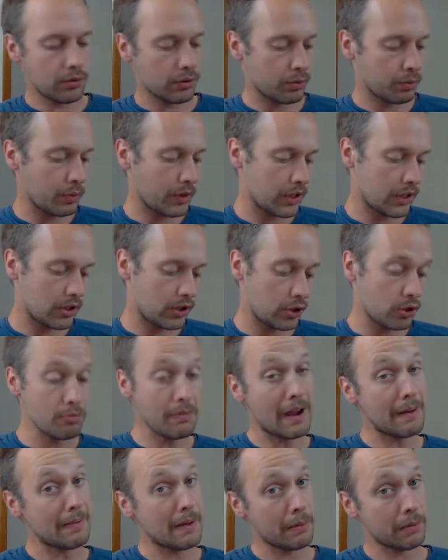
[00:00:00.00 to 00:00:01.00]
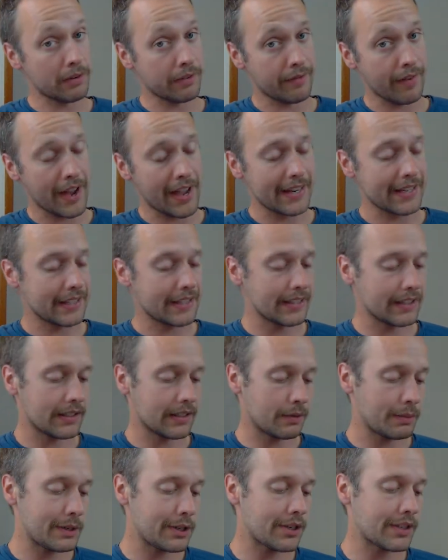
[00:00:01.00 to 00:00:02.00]
which you might be able to find because we
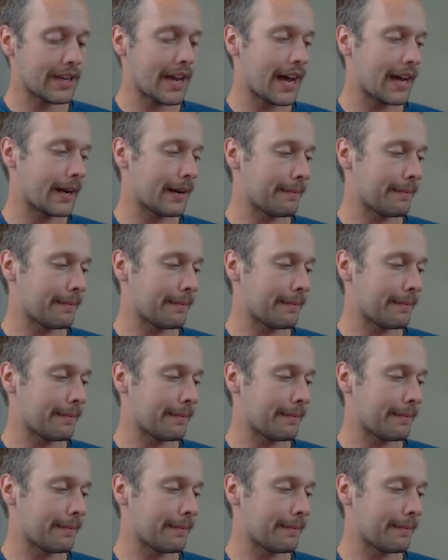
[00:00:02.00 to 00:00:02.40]
just got it.